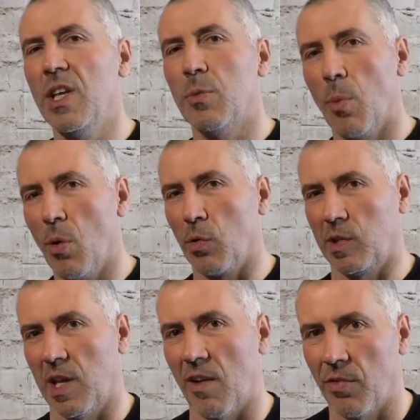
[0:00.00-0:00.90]
need
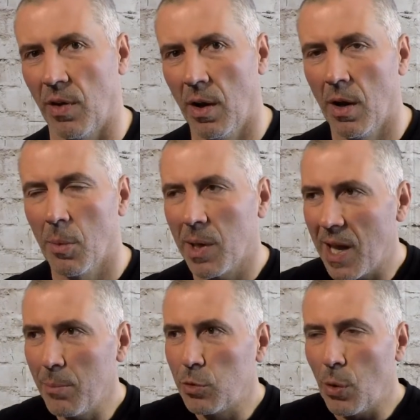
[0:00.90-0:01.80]
more stuff.
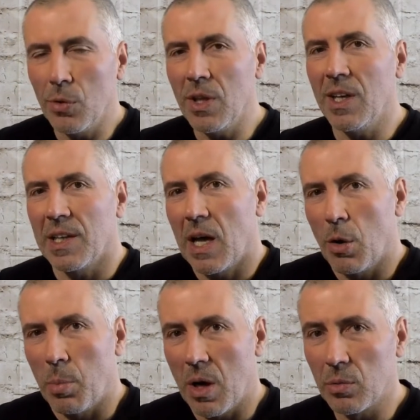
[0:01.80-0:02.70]
But I'm talking
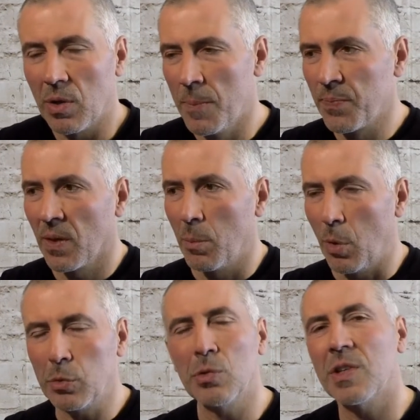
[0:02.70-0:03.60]
now about
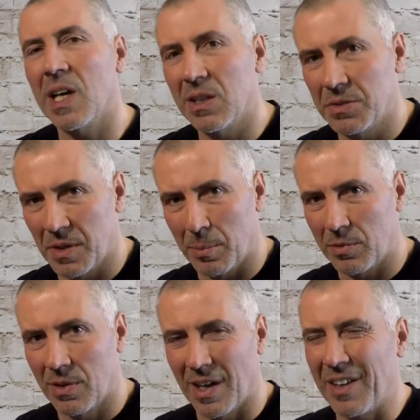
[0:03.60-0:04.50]
motorcycle
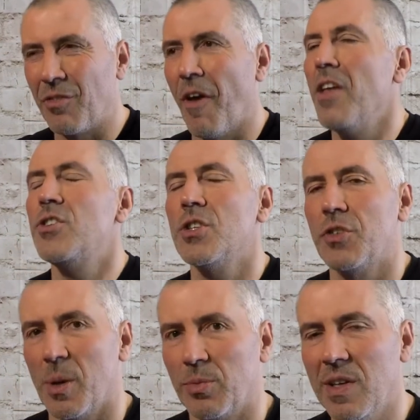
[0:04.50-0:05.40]
trips,
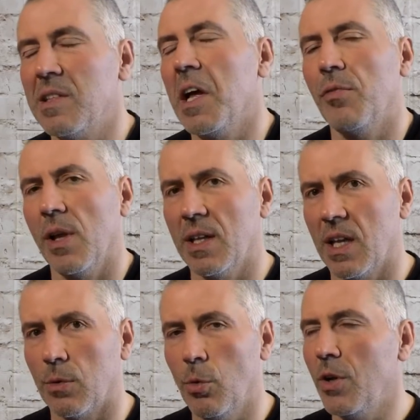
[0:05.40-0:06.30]
adventure trips, and stuff
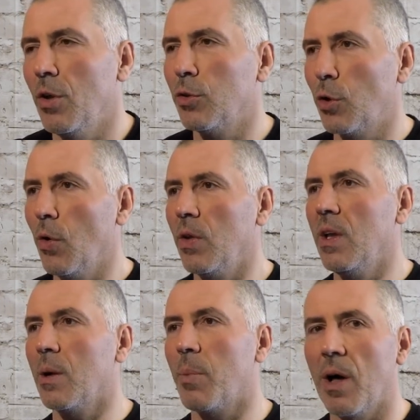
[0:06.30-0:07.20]
like that. We're not
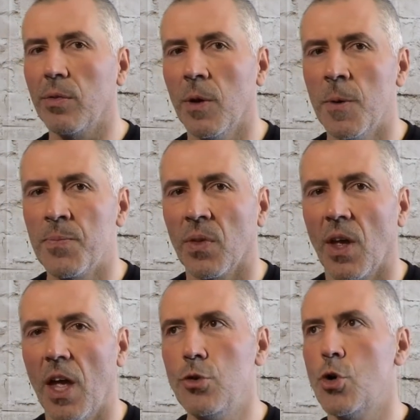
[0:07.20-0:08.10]
talking about
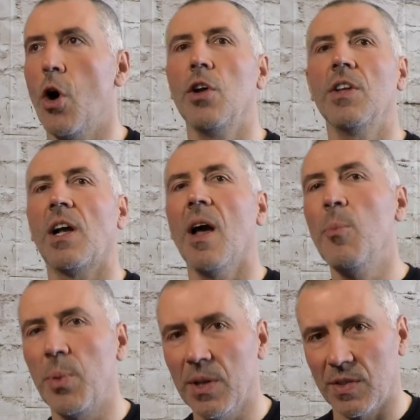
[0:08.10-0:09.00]
enjoying the
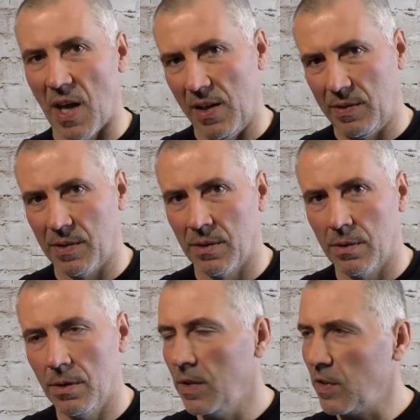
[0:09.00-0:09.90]
camping sites.
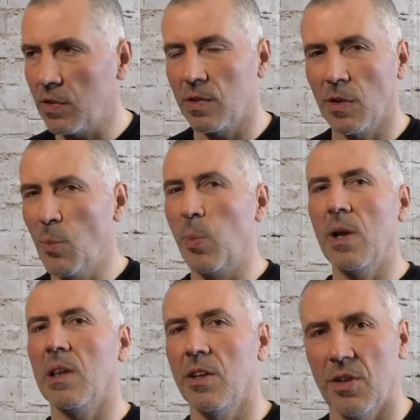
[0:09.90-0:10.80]
This is
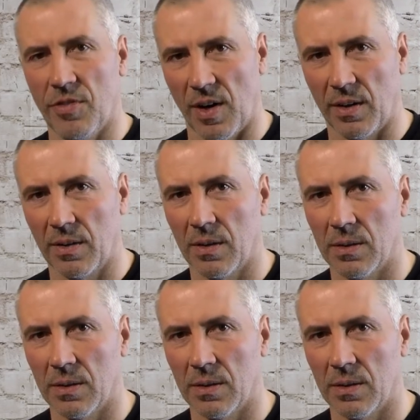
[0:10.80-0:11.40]
completely different.